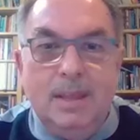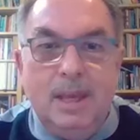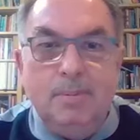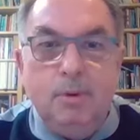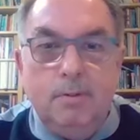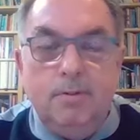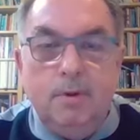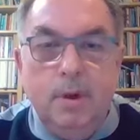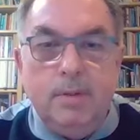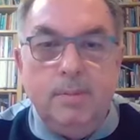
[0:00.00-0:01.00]
that
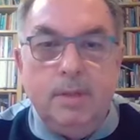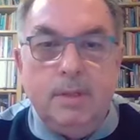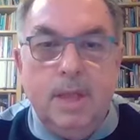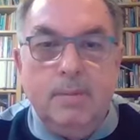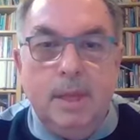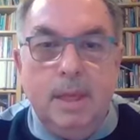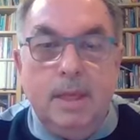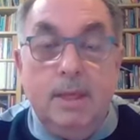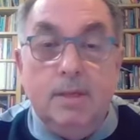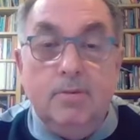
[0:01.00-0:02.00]
beautiful ointment.
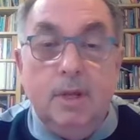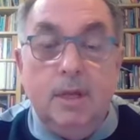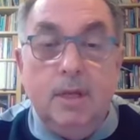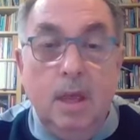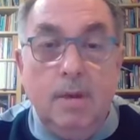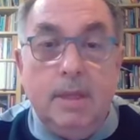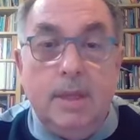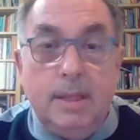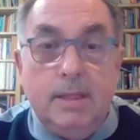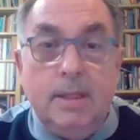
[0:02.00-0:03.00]
He's already
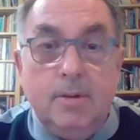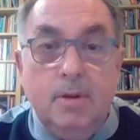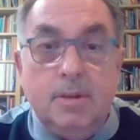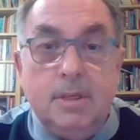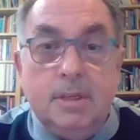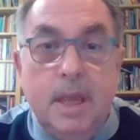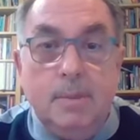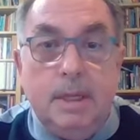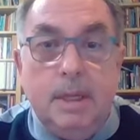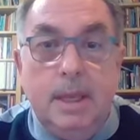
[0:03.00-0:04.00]
knowing that the cross is
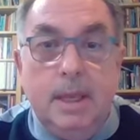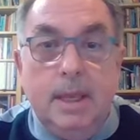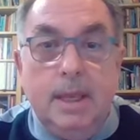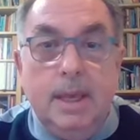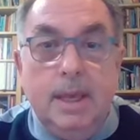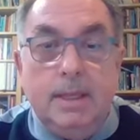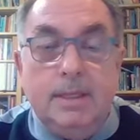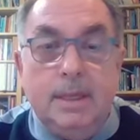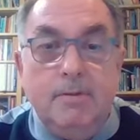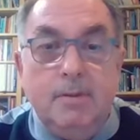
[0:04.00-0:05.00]
coming.
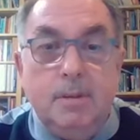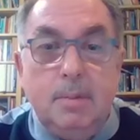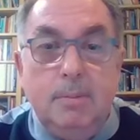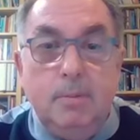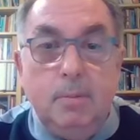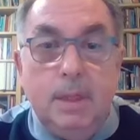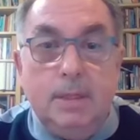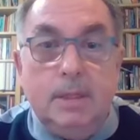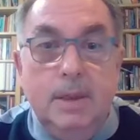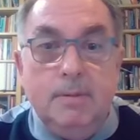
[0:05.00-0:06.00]
He's
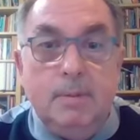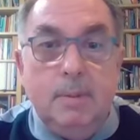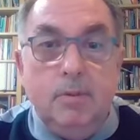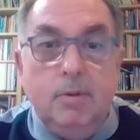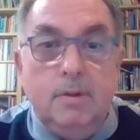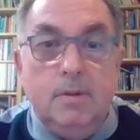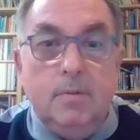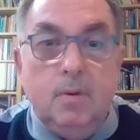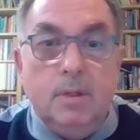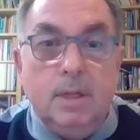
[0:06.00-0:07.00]
inevitably moving
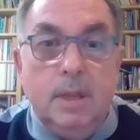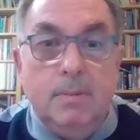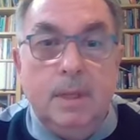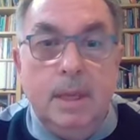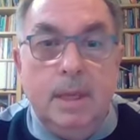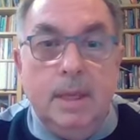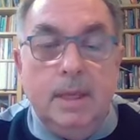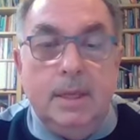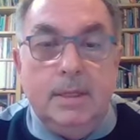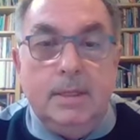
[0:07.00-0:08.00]
towards
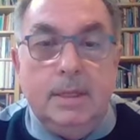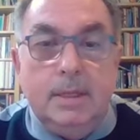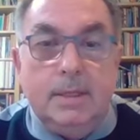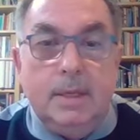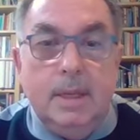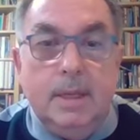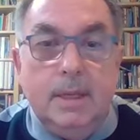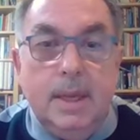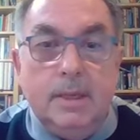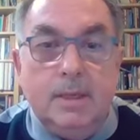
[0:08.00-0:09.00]
his
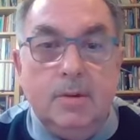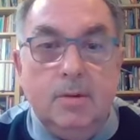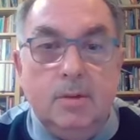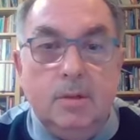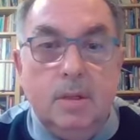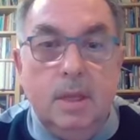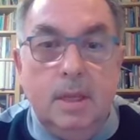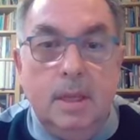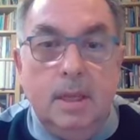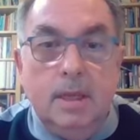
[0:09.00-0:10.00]
execution
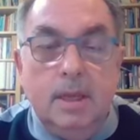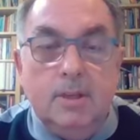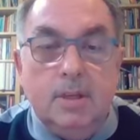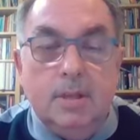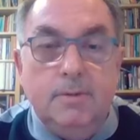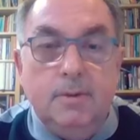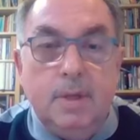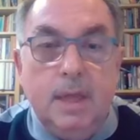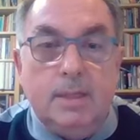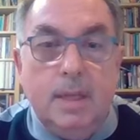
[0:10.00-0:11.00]
in just a few
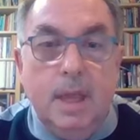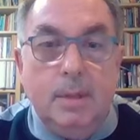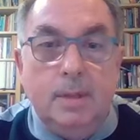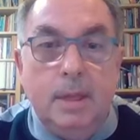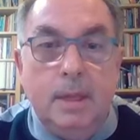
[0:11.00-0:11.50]
days' time.